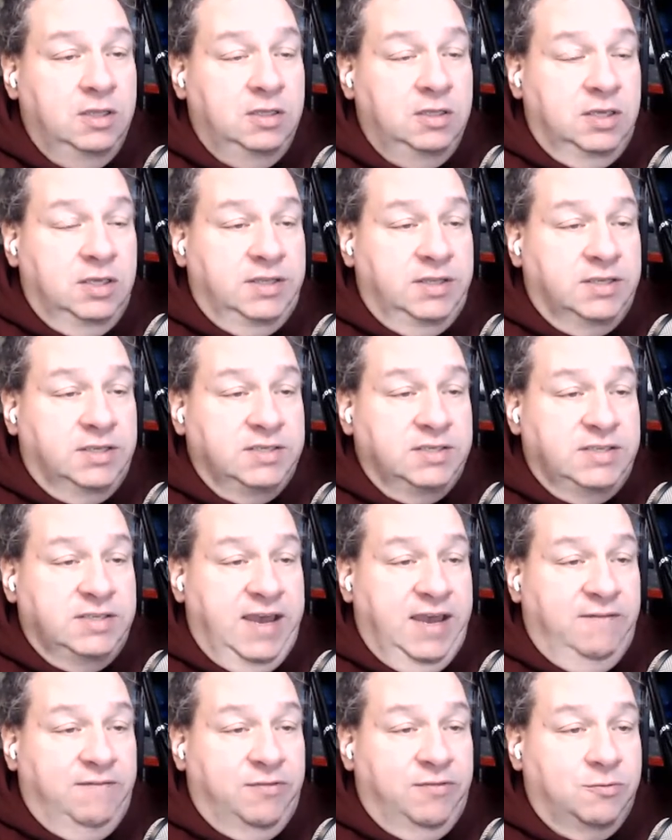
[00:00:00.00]
It does
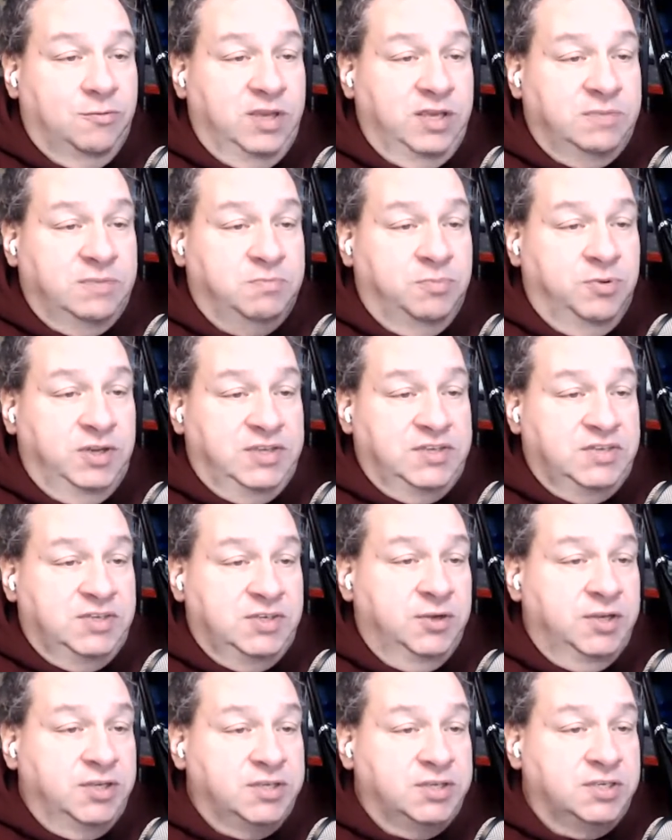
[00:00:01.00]
have 3 pretty
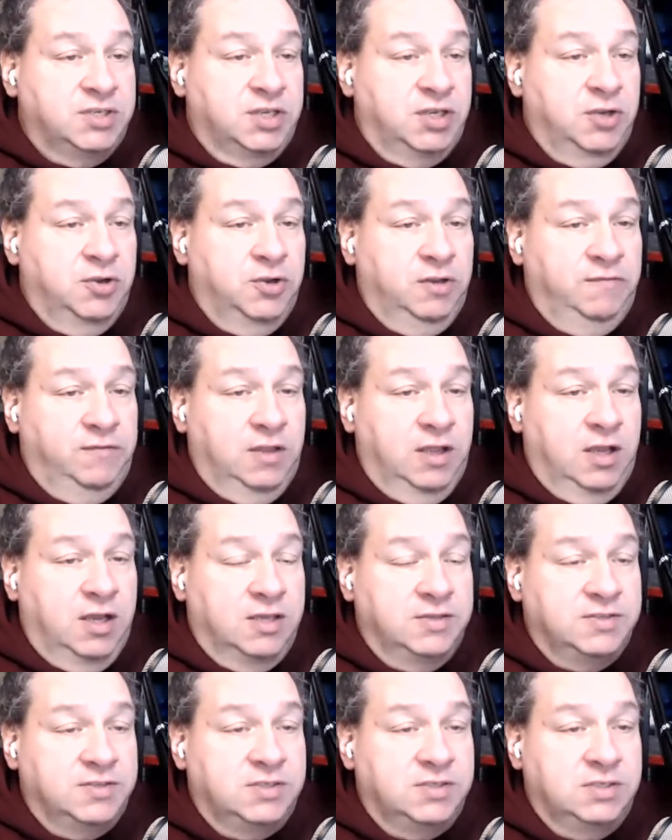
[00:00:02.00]
serious security
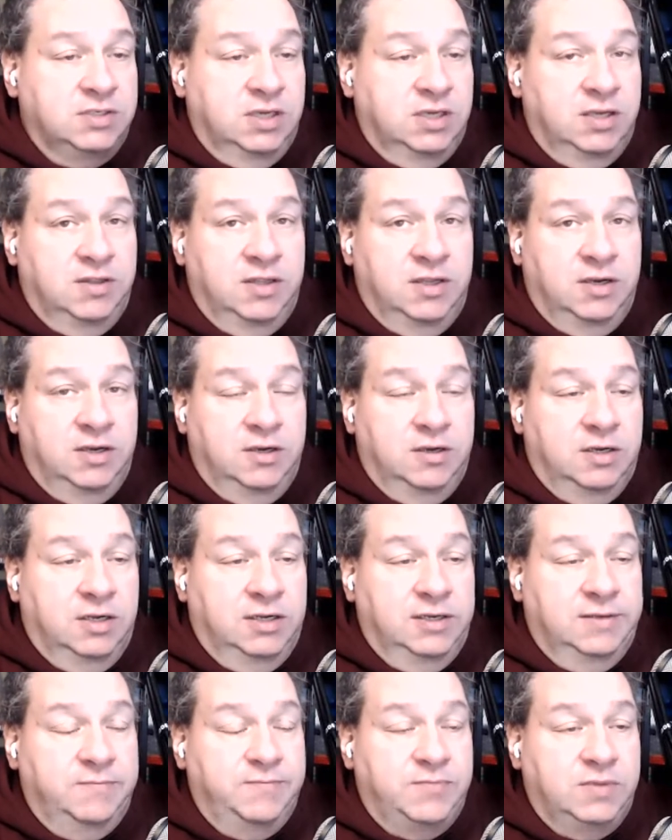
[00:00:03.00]
flaws that are
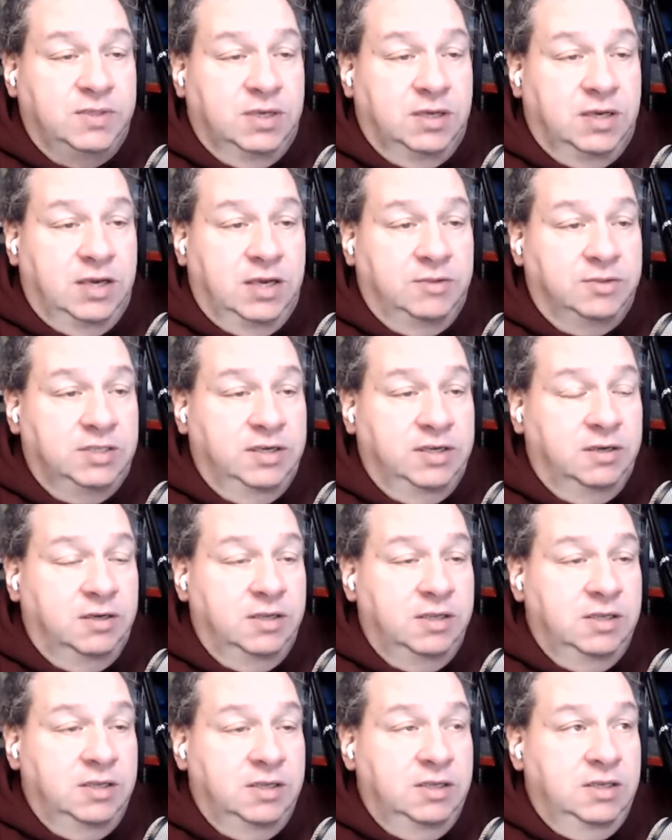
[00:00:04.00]
out
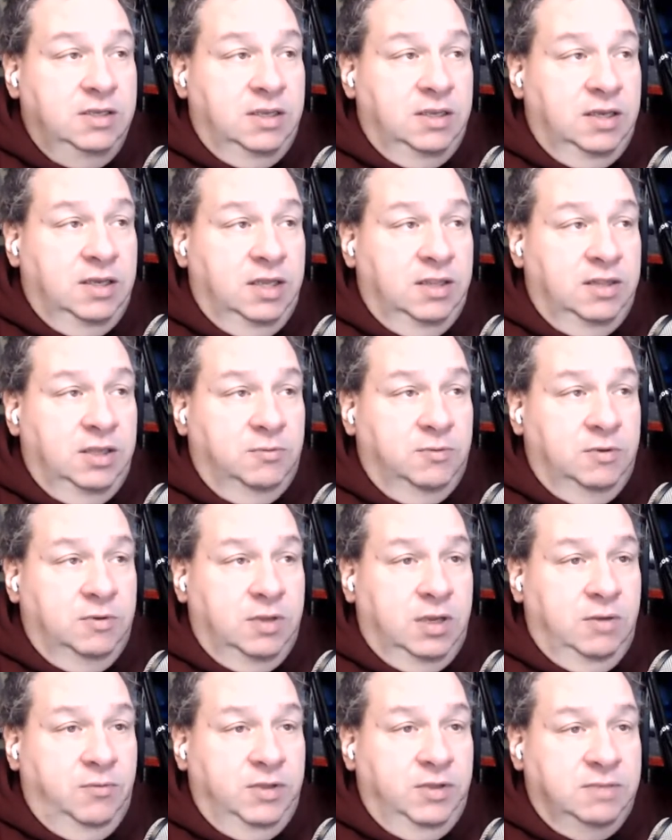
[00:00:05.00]
there. I think
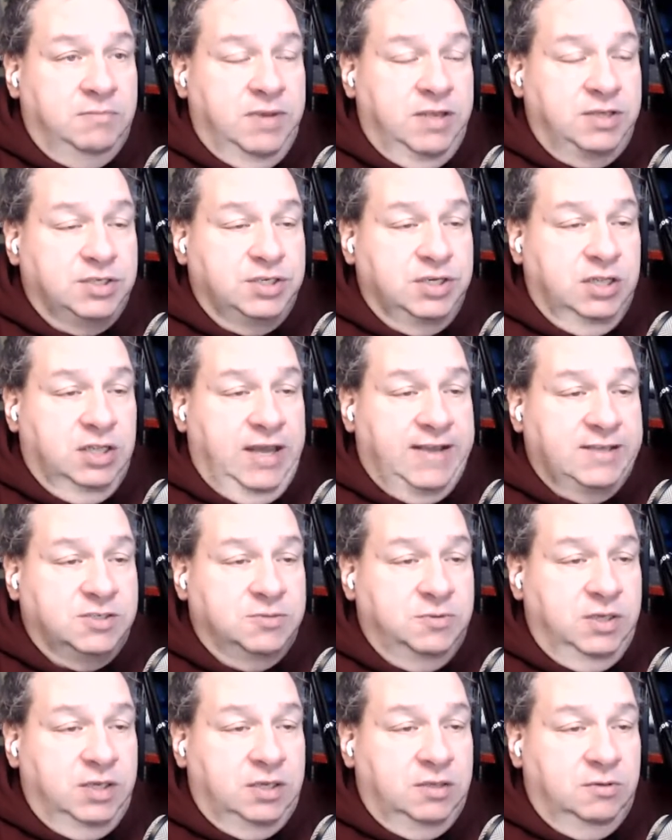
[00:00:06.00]
we did mention it
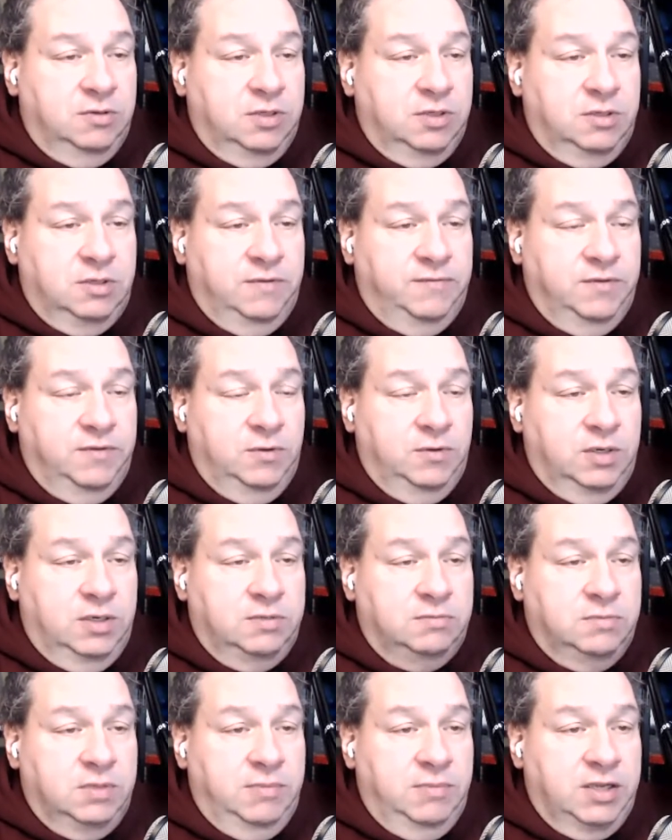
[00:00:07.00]
last week. You definitely
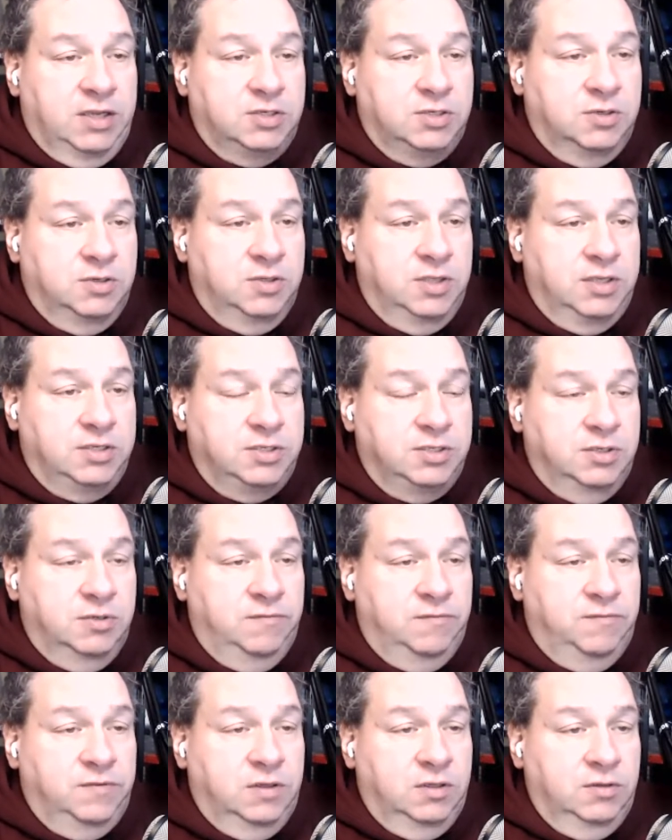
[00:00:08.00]
want to make sure that
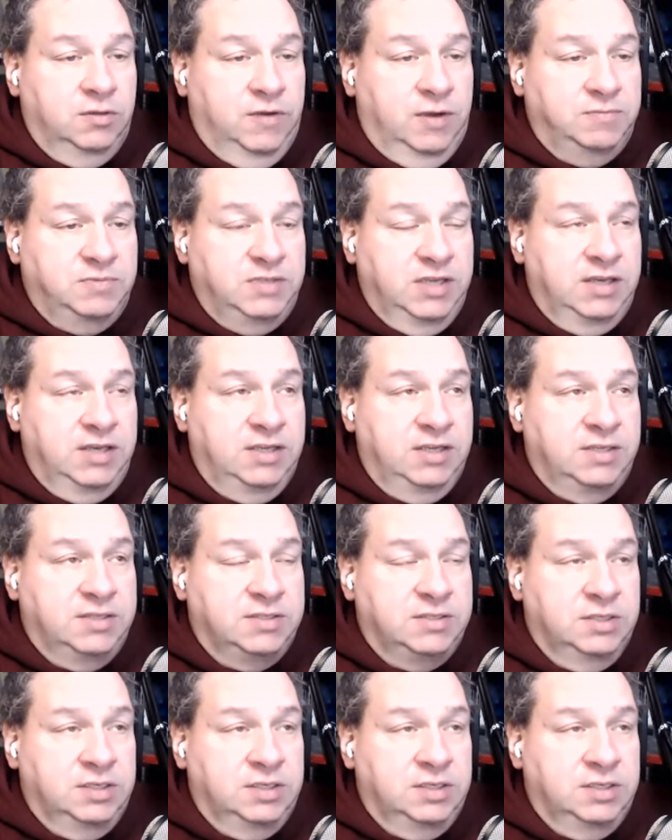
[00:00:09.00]
you've updated it